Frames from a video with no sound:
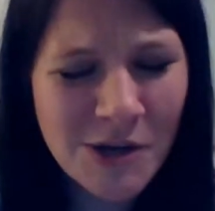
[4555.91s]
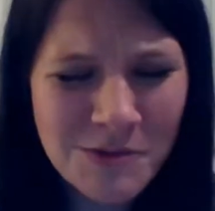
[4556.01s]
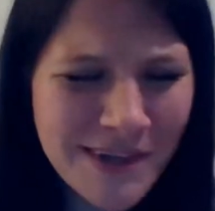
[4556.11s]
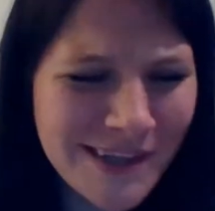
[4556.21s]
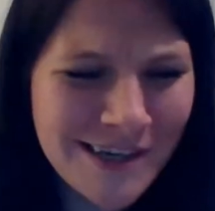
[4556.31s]

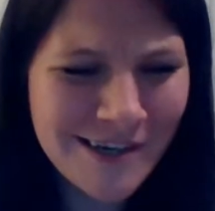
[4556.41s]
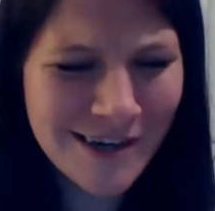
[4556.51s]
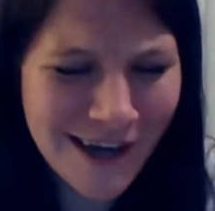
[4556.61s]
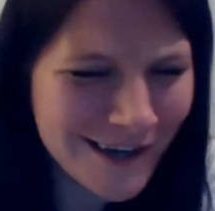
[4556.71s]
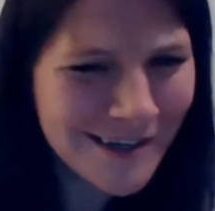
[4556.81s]
Are we in the
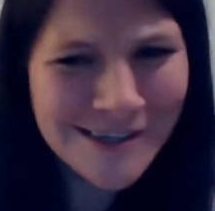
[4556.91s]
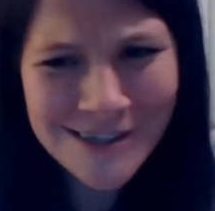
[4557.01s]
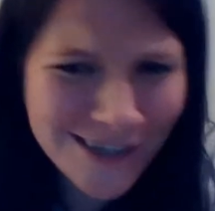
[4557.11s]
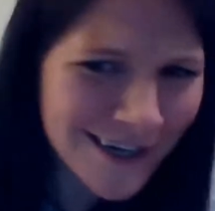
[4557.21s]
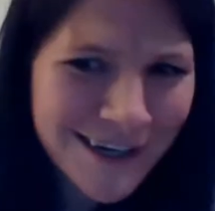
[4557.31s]

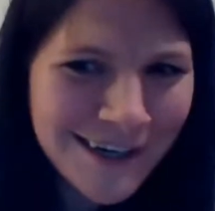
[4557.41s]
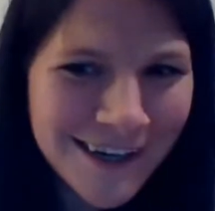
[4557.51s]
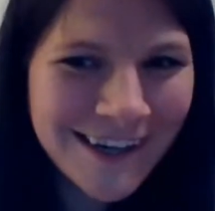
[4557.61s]
90s, Jenny?